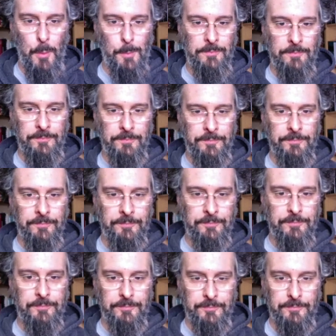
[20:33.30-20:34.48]

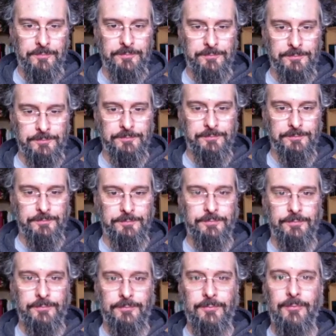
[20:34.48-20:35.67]

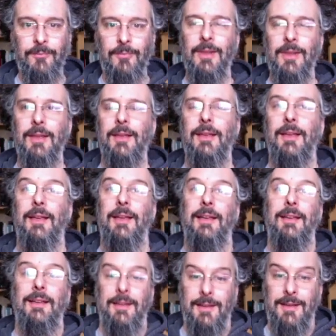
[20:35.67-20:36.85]

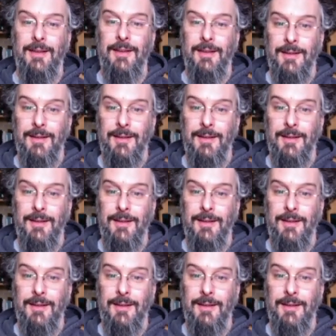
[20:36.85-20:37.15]
[no speech]